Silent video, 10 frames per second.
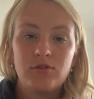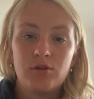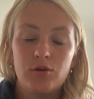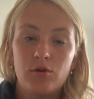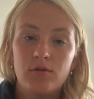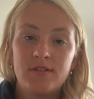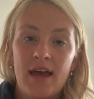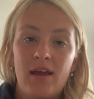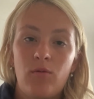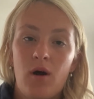to
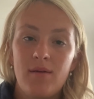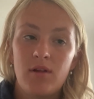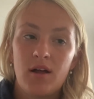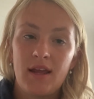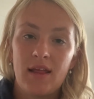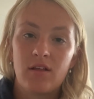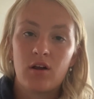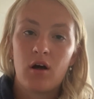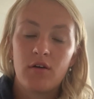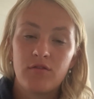take what I'm learning in the
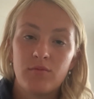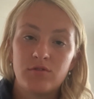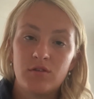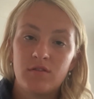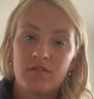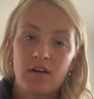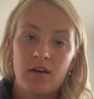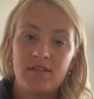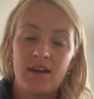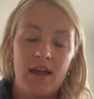classroom to the
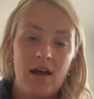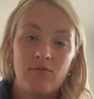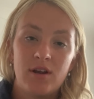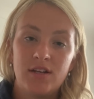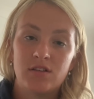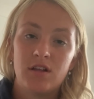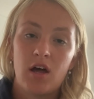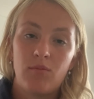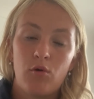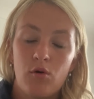society and really just
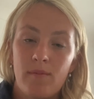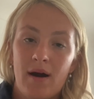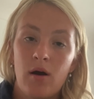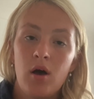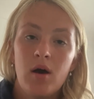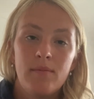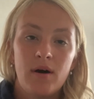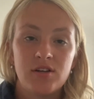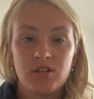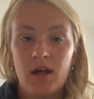learn more about
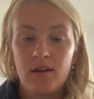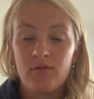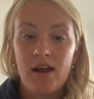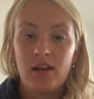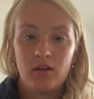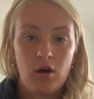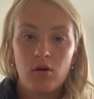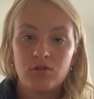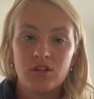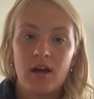Persian and Iranian
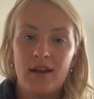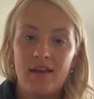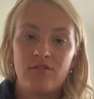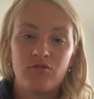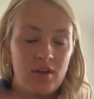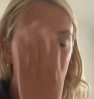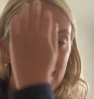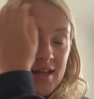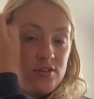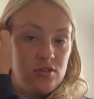culture and history
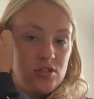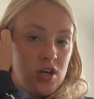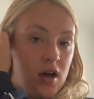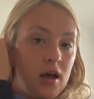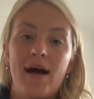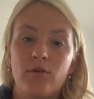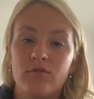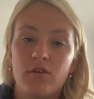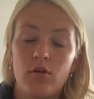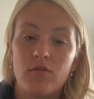and literature and
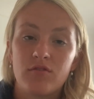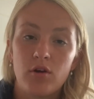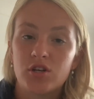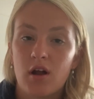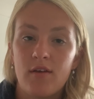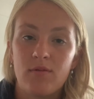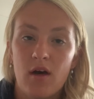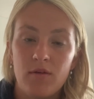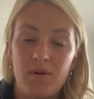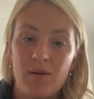also socialise with
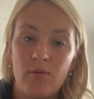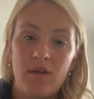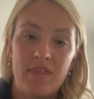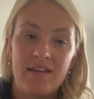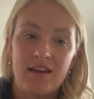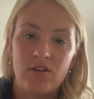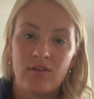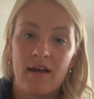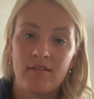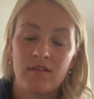other people with these
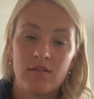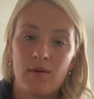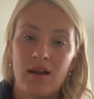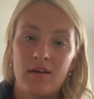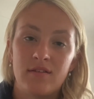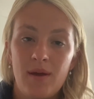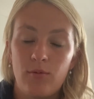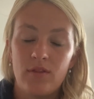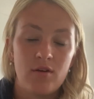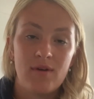interests as well as
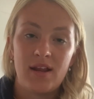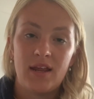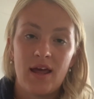people with Iranian